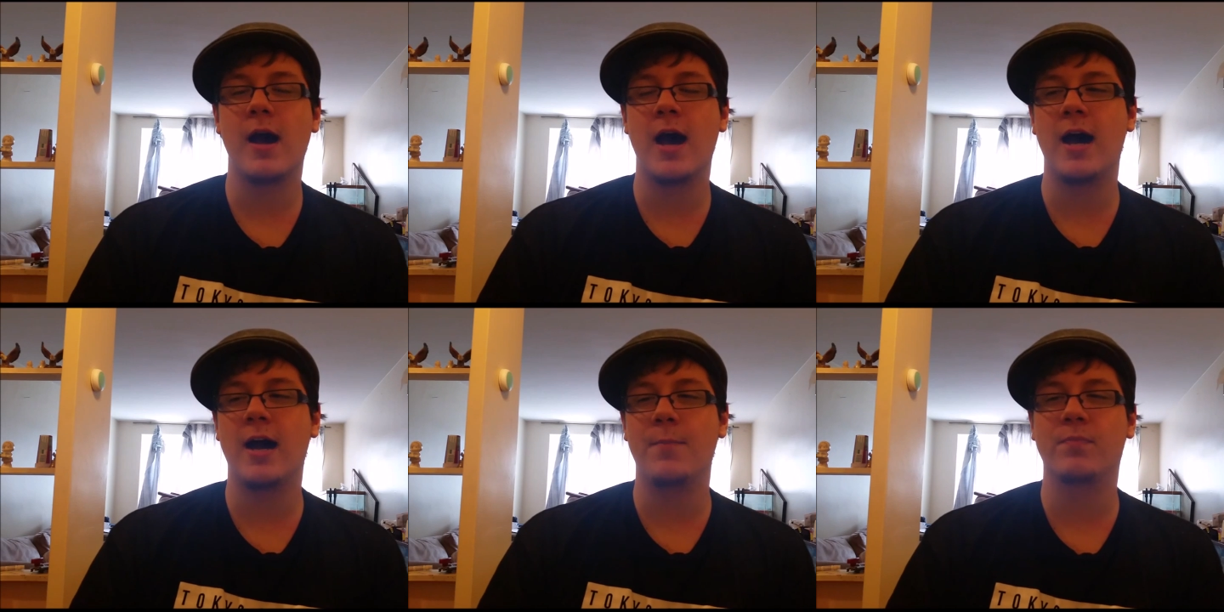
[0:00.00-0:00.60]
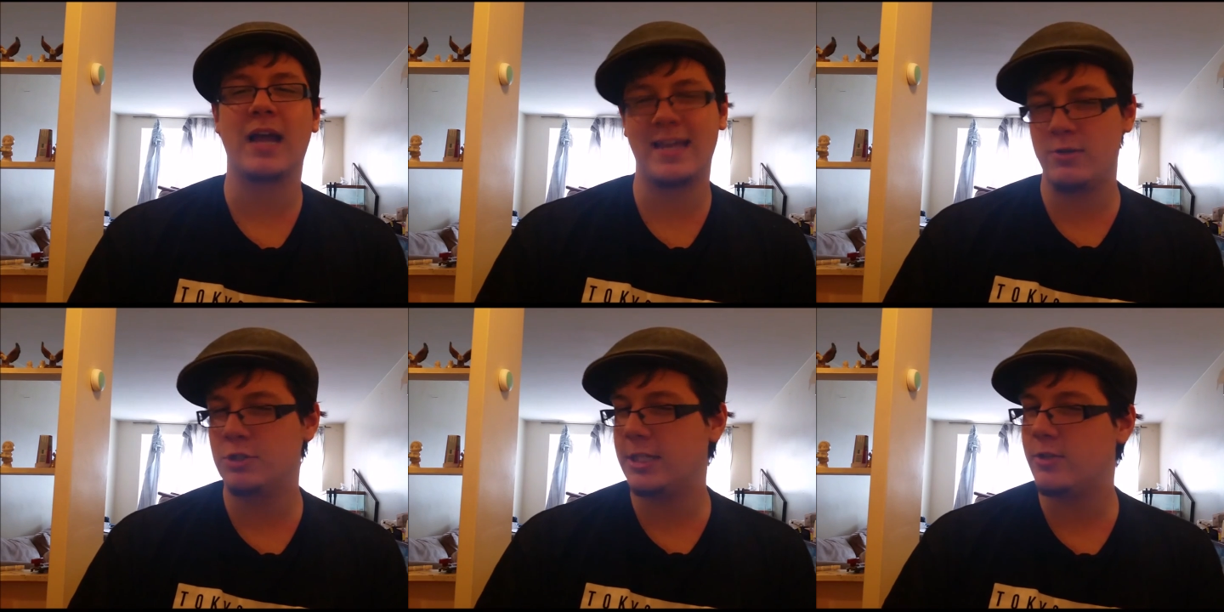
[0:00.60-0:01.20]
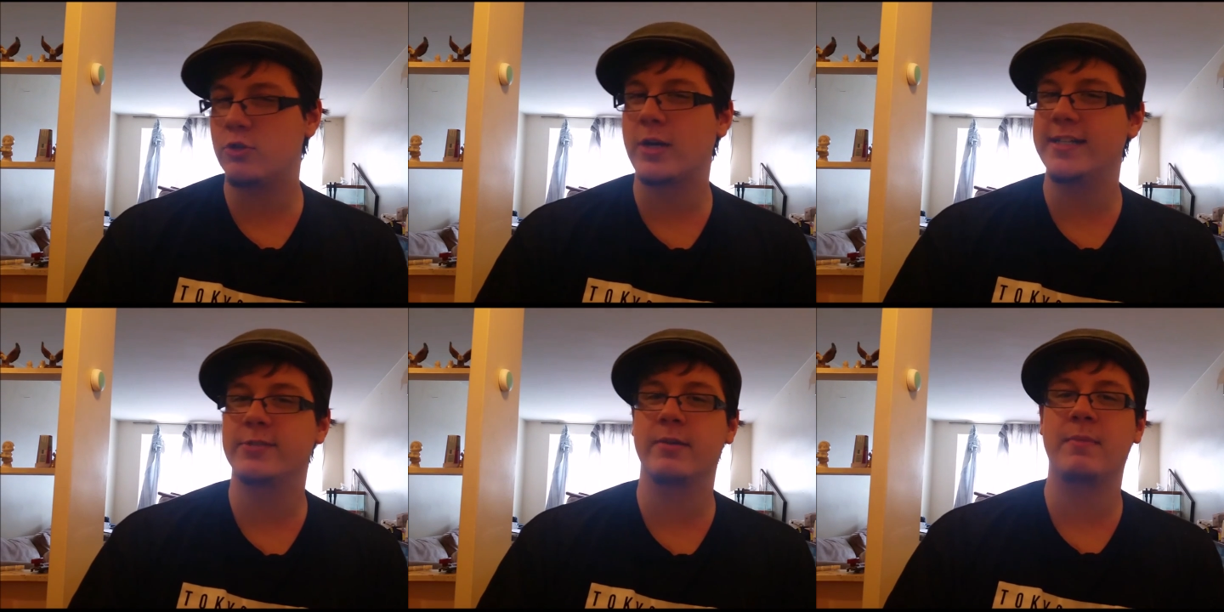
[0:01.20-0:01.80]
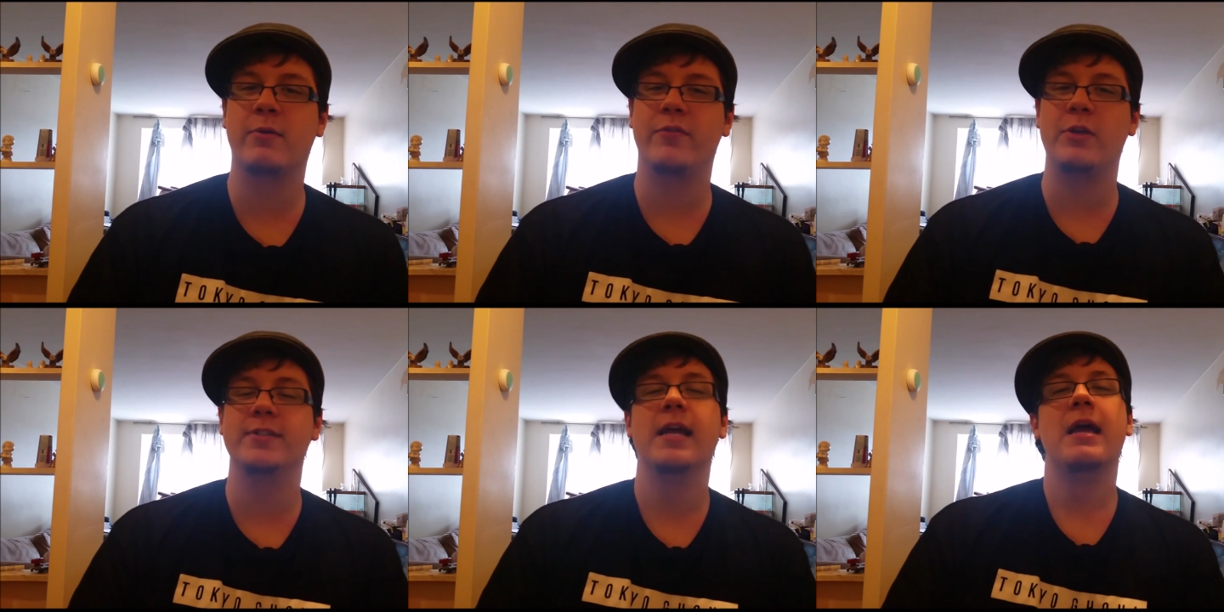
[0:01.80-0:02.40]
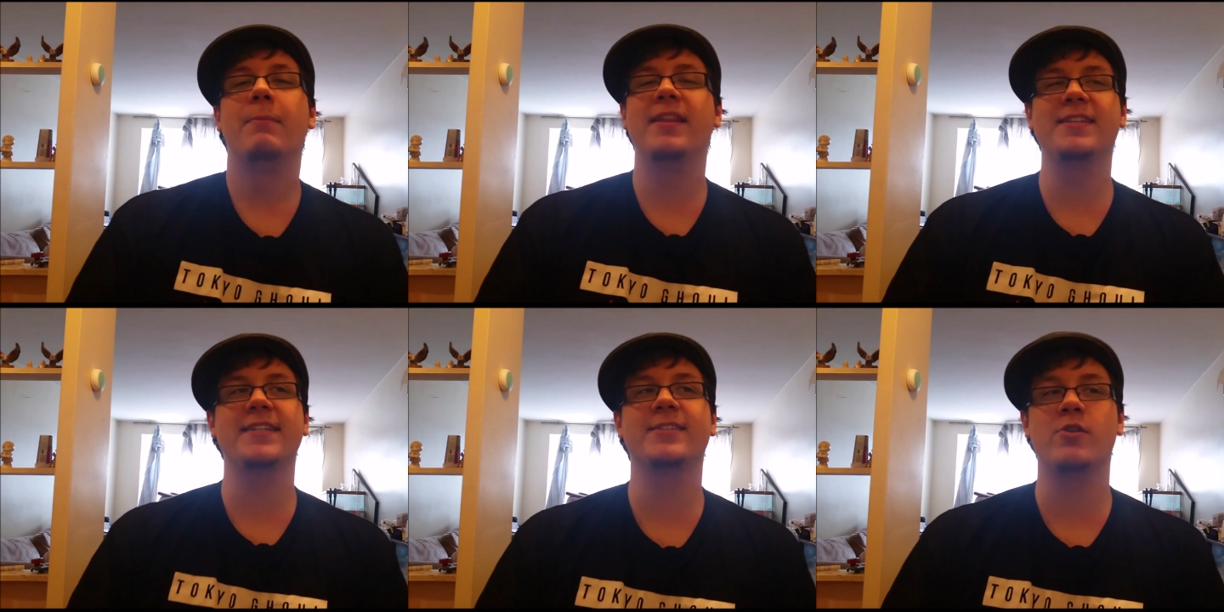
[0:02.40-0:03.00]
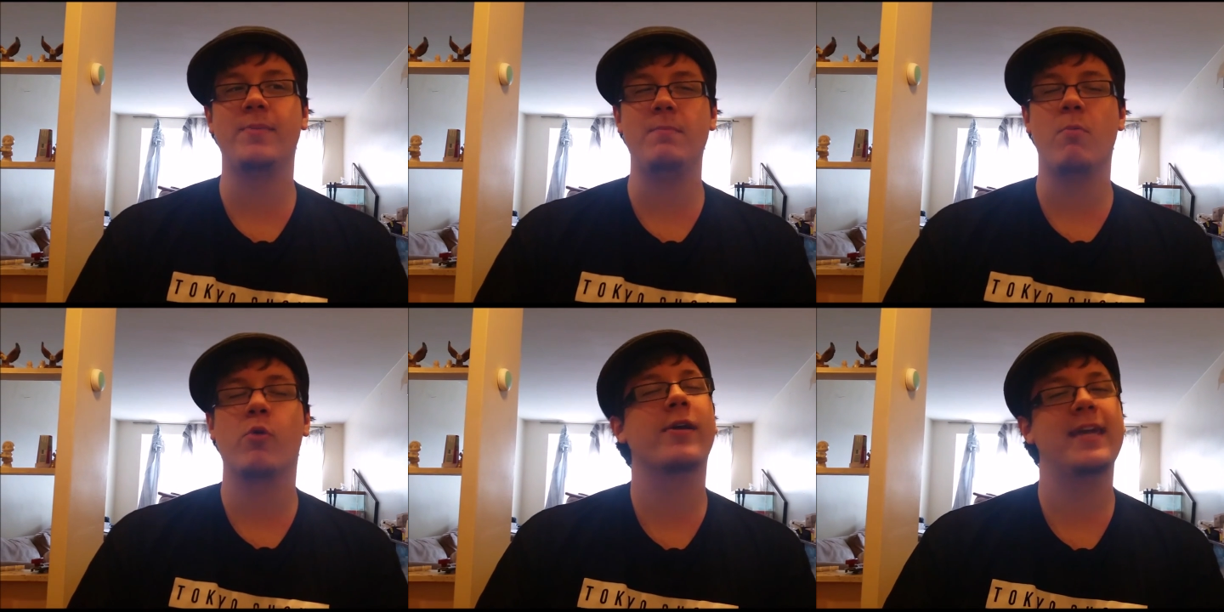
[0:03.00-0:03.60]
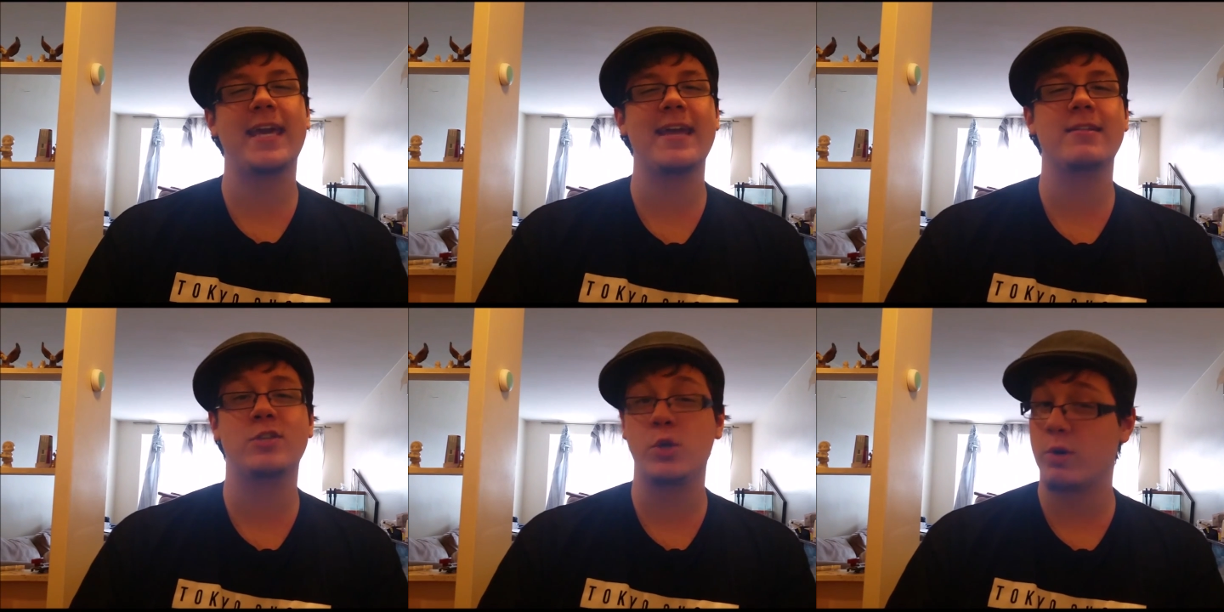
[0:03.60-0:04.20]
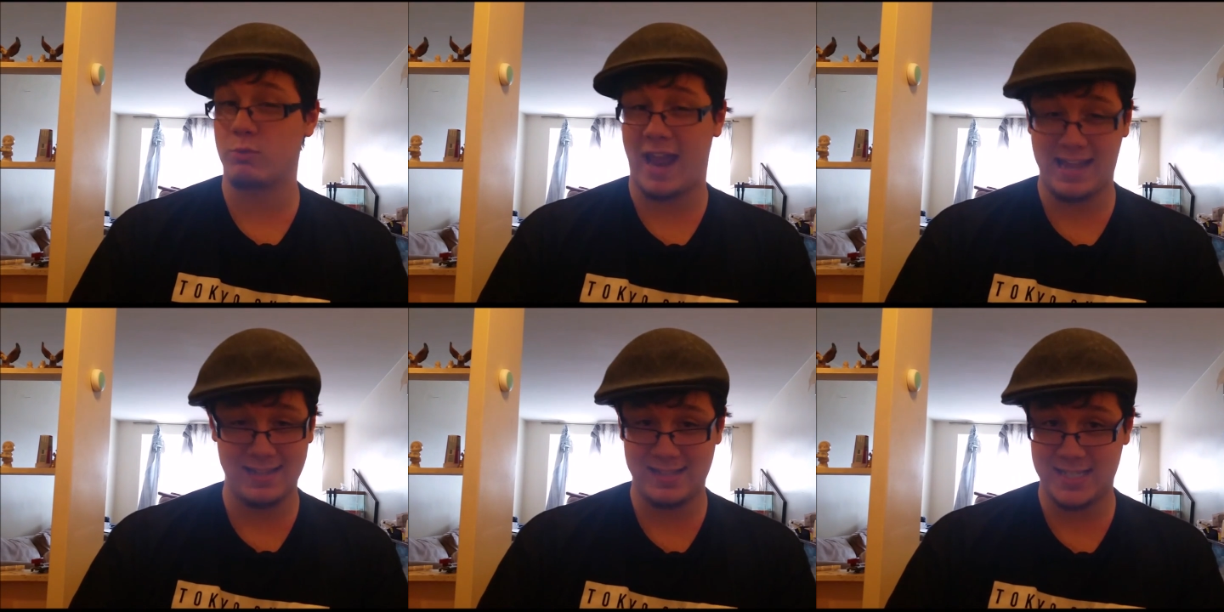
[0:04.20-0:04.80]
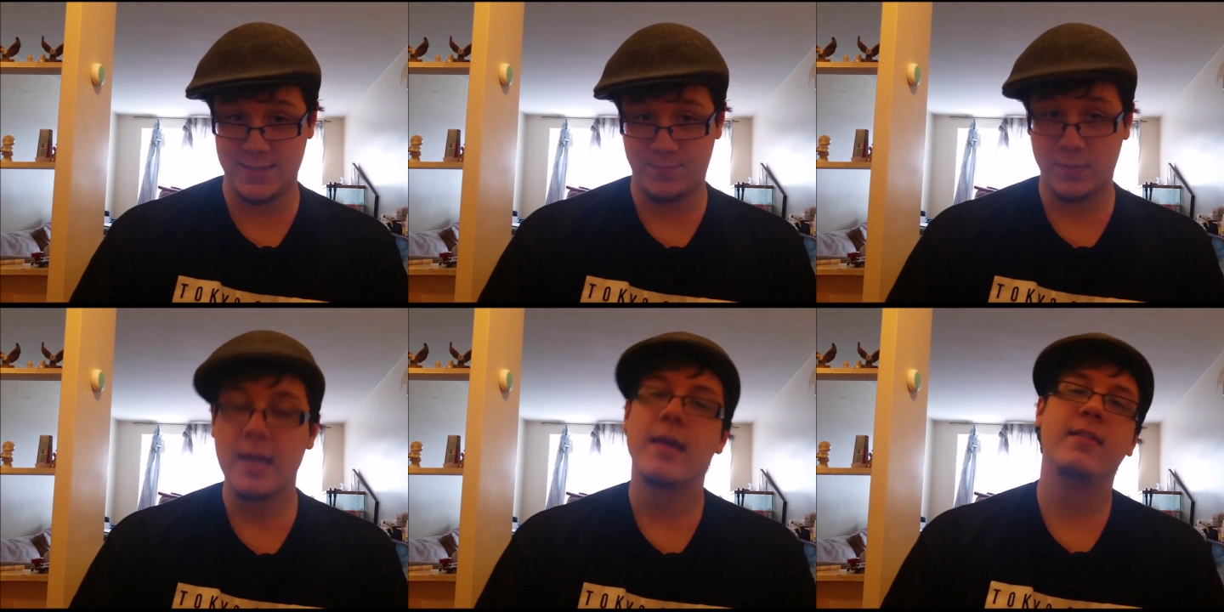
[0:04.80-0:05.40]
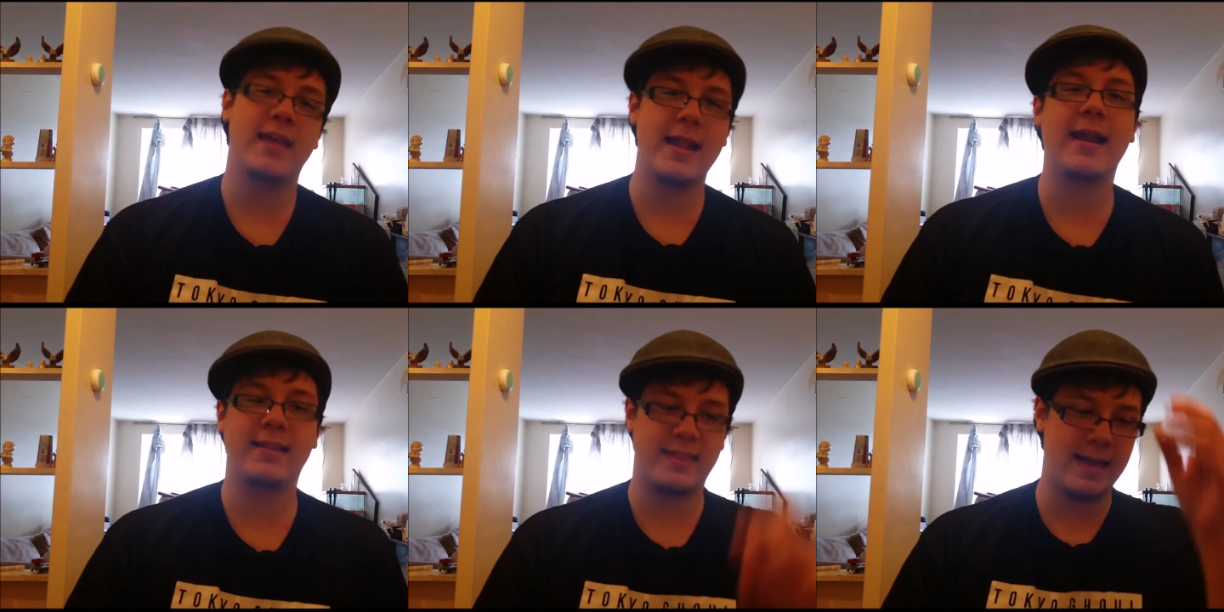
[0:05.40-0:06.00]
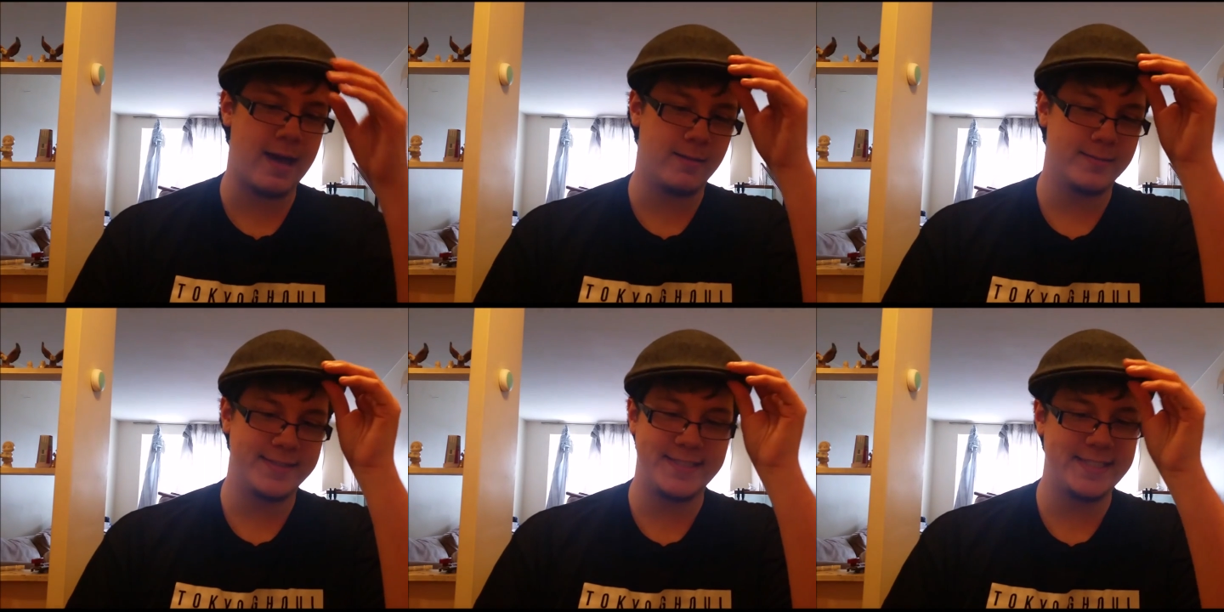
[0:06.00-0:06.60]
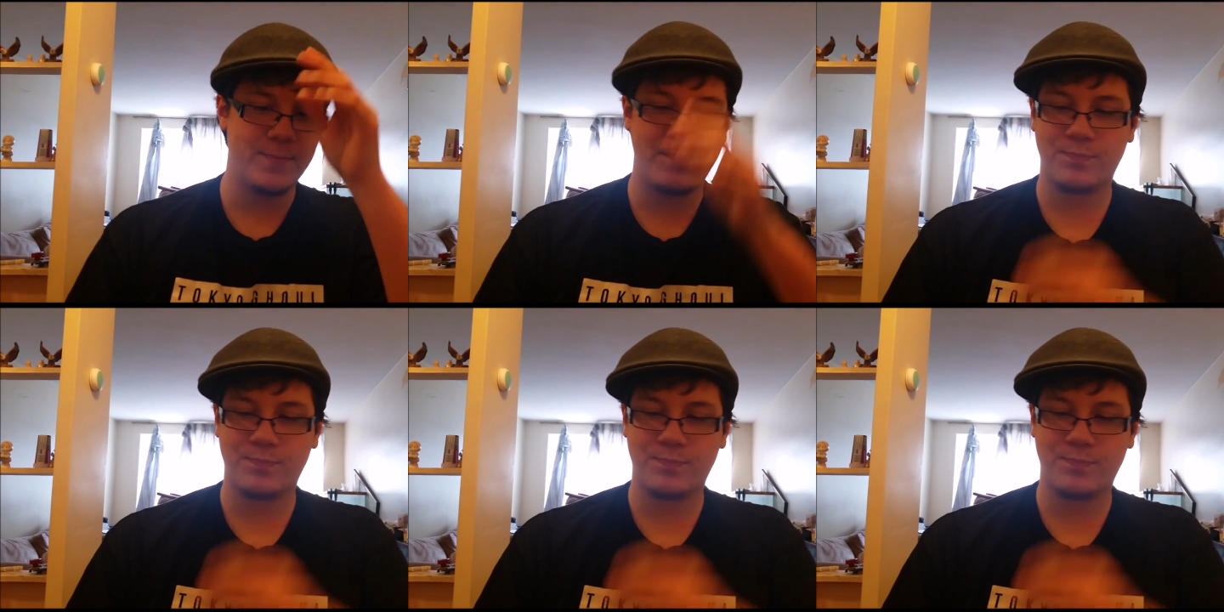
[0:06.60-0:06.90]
I usually do try to script my reviews, but this is going to be more akin to a rant than anything else.